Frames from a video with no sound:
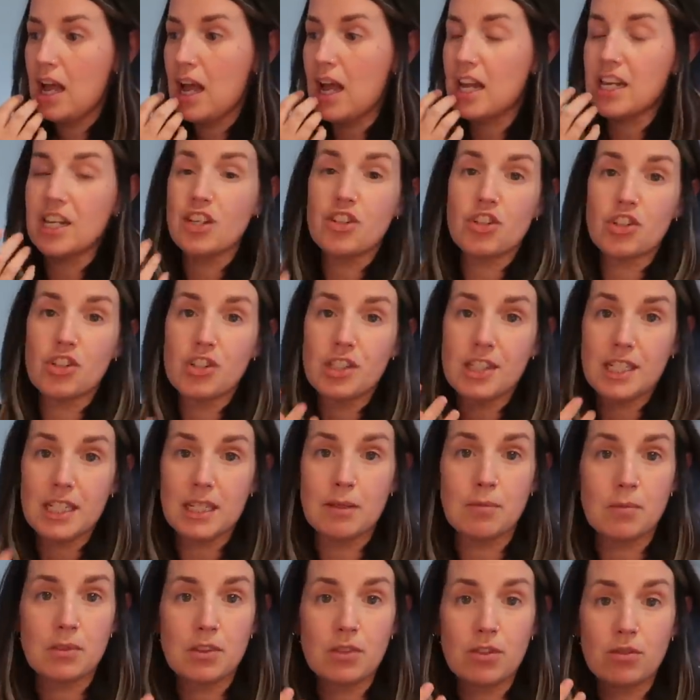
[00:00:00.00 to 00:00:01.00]
And it just
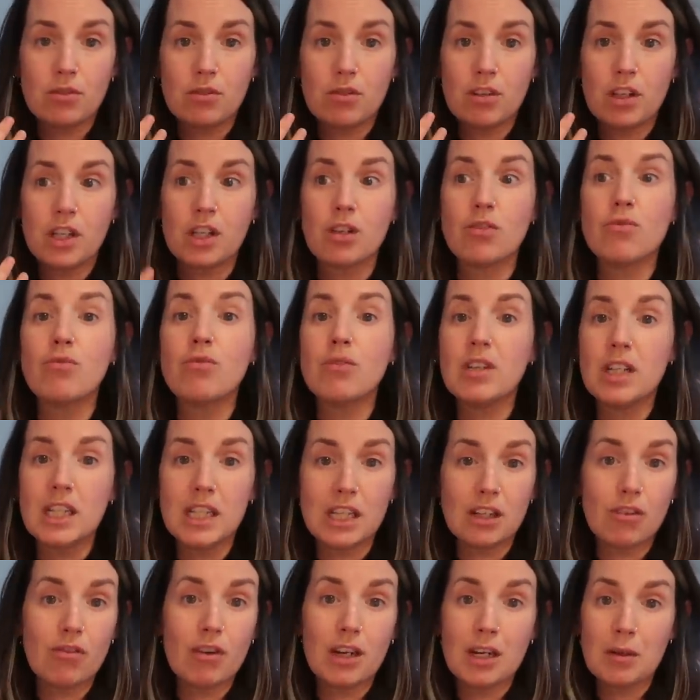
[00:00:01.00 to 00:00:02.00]
seems like a
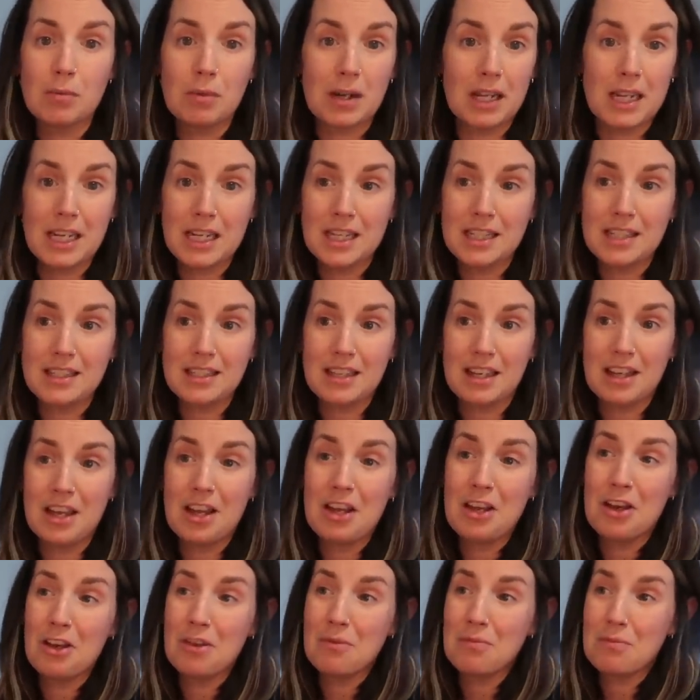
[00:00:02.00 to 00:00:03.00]
really great place
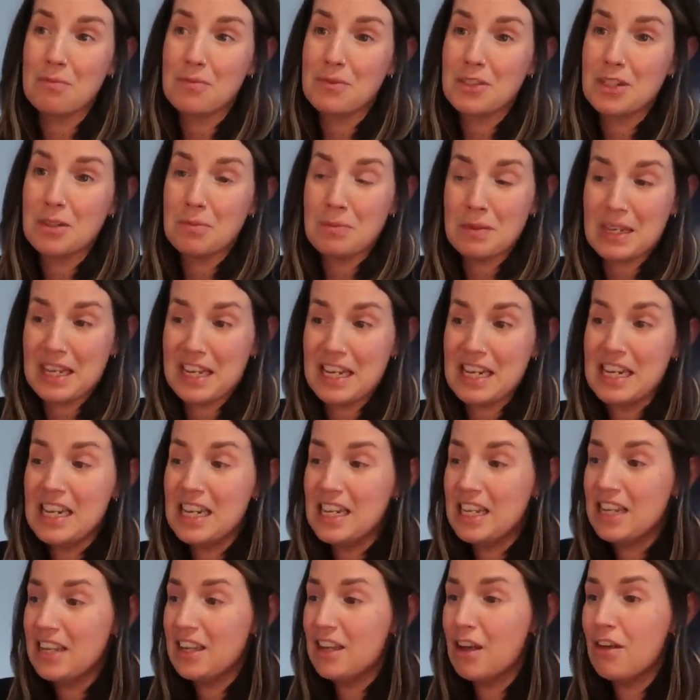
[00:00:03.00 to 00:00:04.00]
to
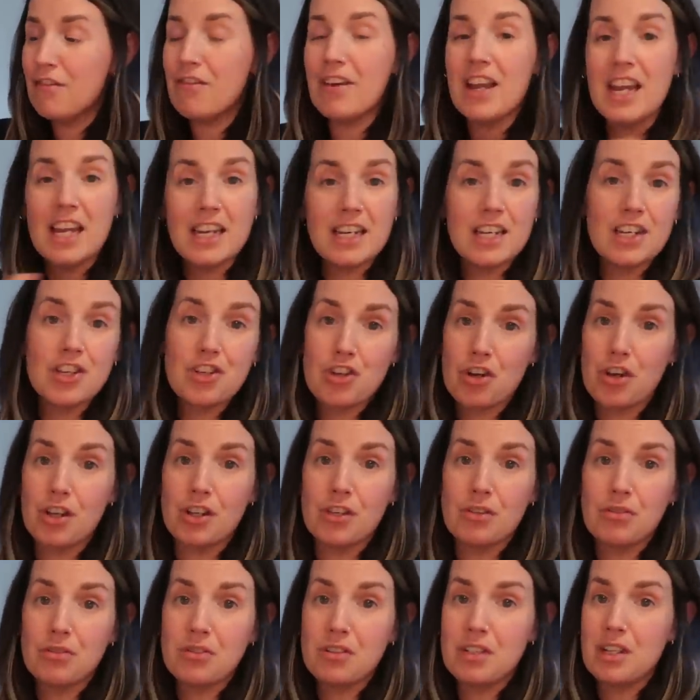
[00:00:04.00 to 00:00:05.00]
be for any
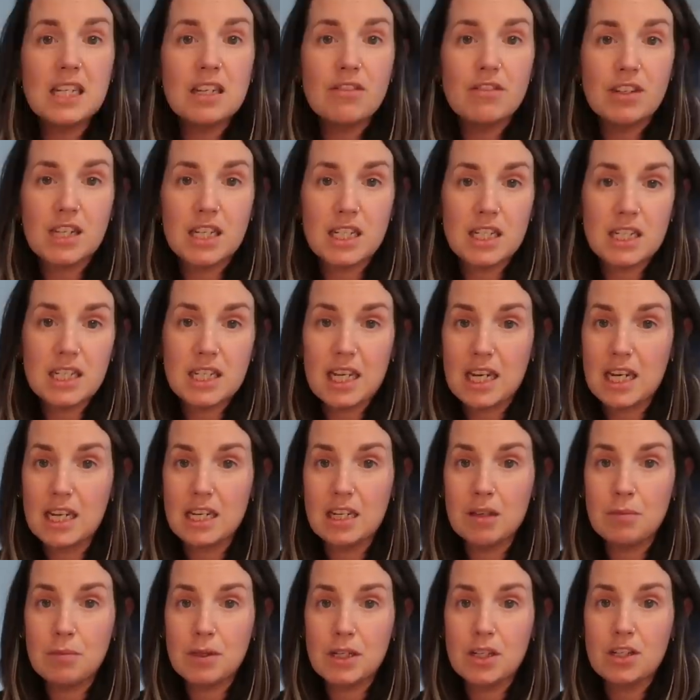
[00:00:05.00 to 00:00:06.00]
child. Didn't even
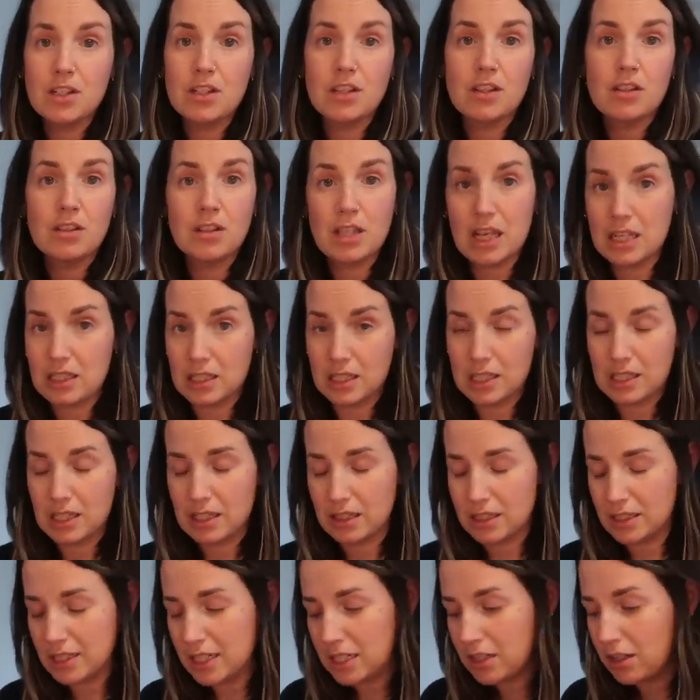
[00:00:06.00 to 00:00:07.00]
entertain it because, as I
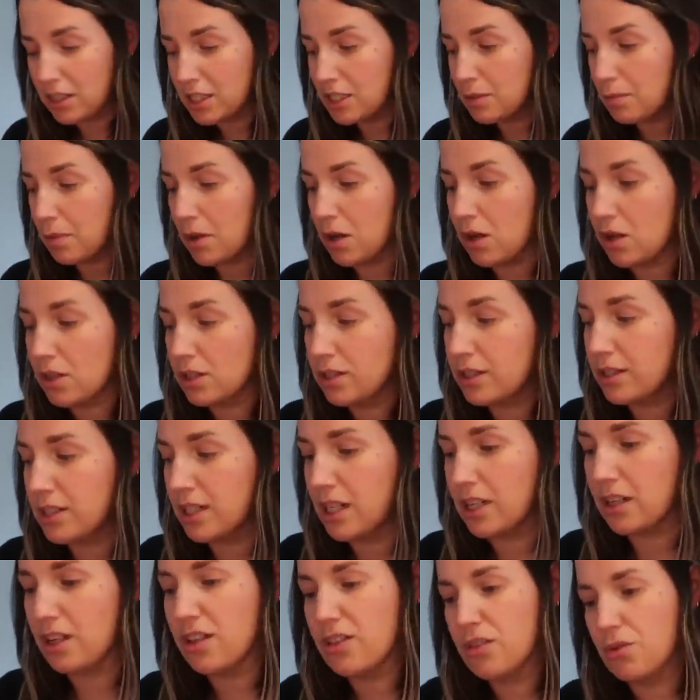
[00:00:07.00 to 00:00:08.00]
say, the deadline's passed,
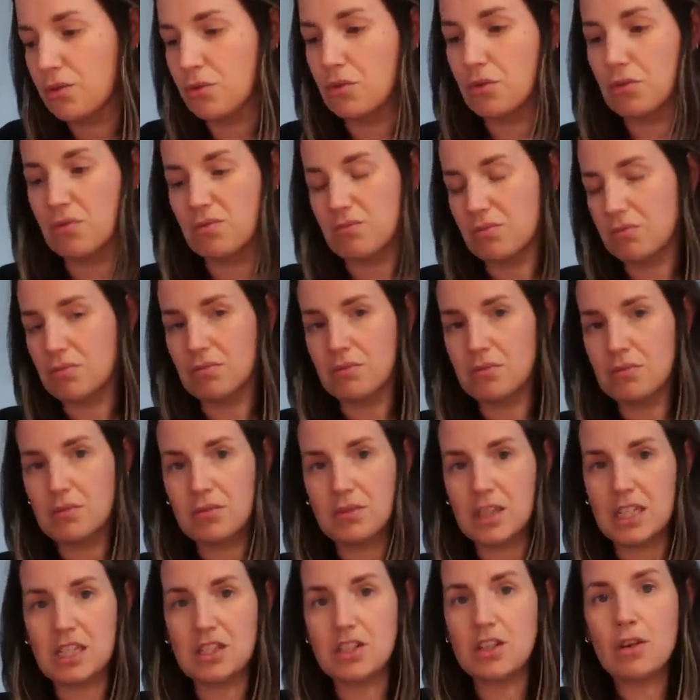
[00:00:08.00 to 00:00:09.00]
and I thought
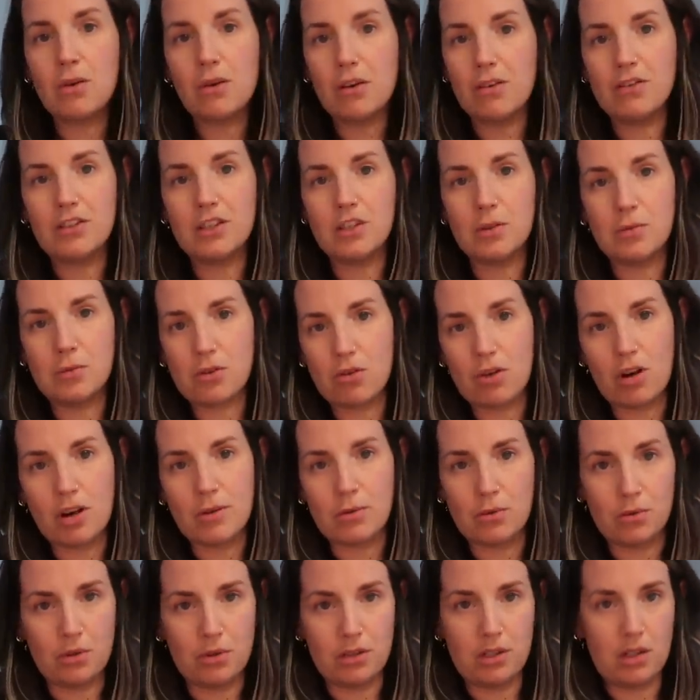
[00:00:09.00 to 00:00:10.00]
it's so
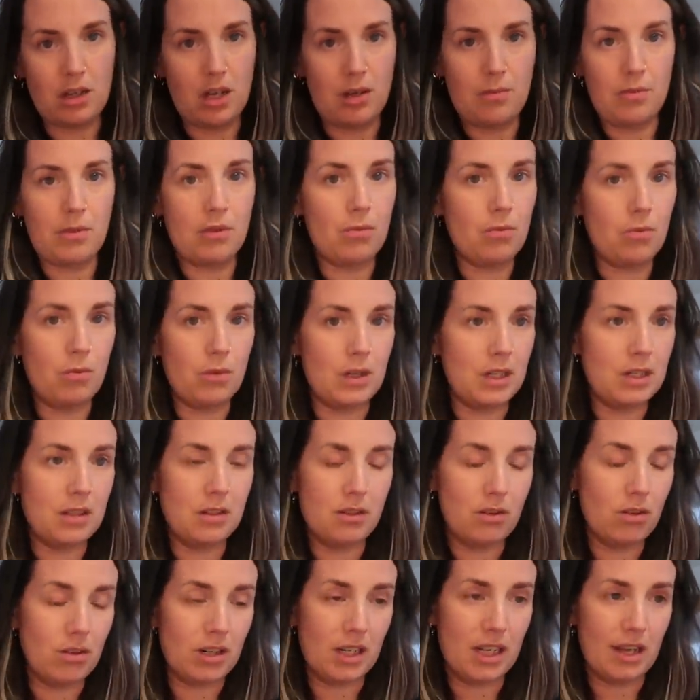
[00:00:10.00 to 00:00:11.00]
oversubscribed all the time that we're
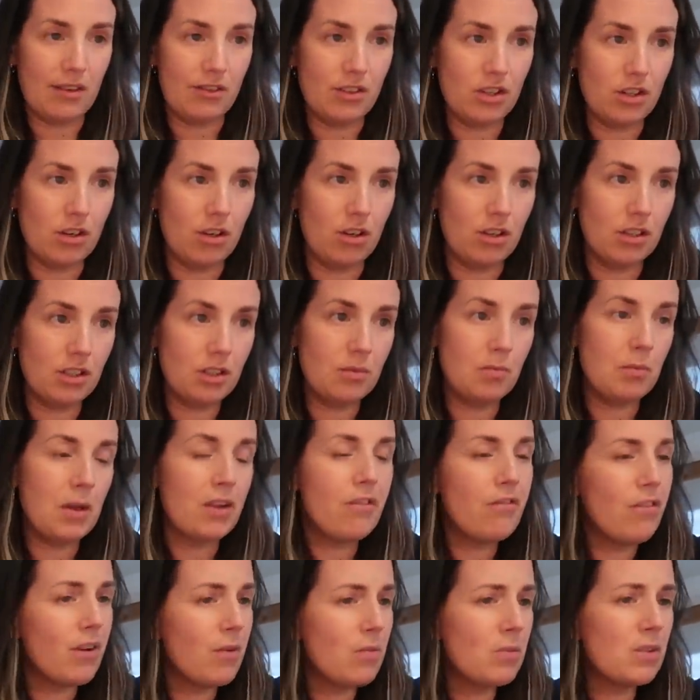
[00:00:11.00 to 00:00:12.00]
not gonna have a chance.
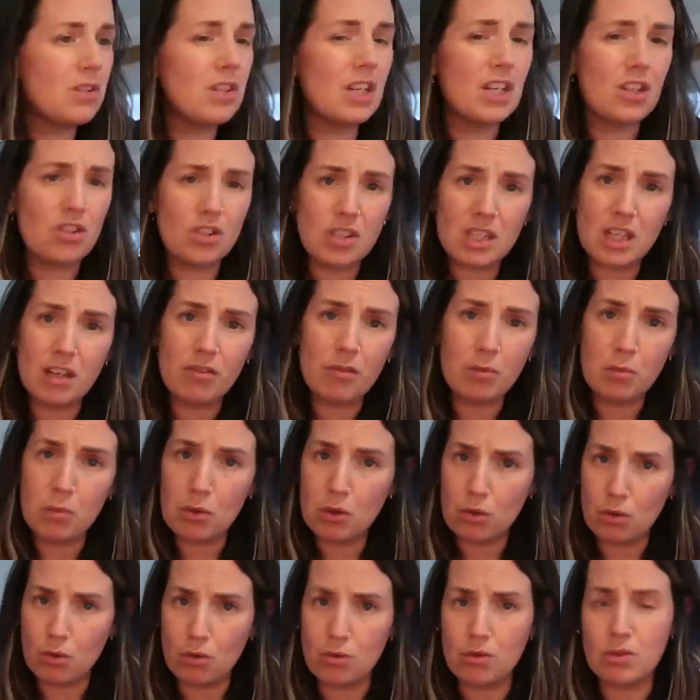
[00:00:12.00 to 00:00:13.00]
My friend was like, just give them
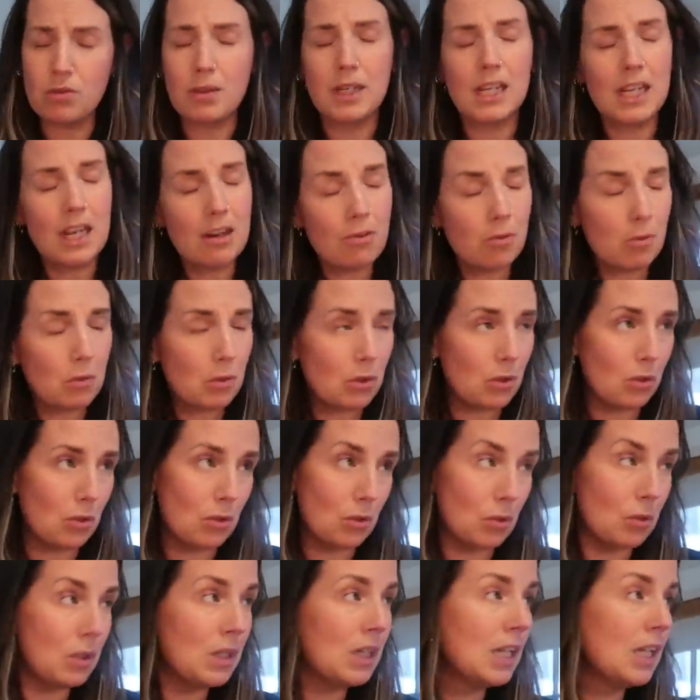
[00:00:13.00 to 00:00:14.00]
a call. So I gave them a
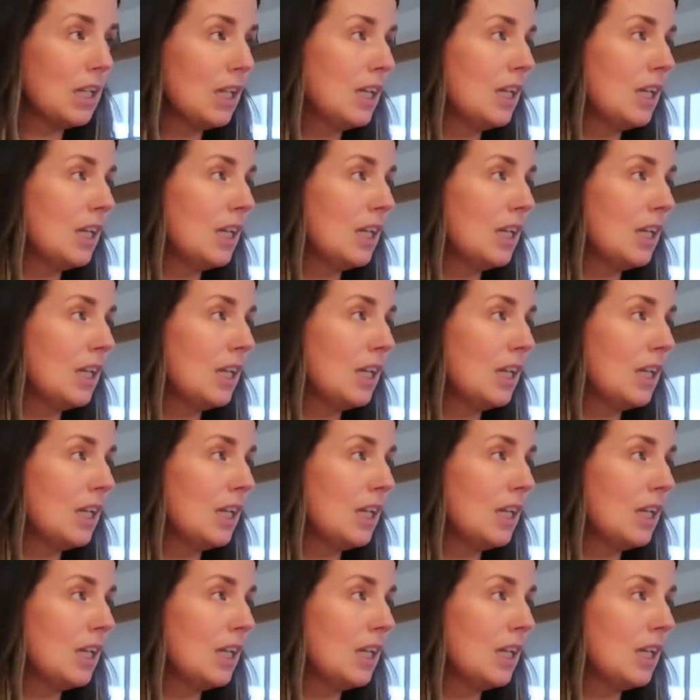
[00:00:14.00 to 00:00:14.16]
call.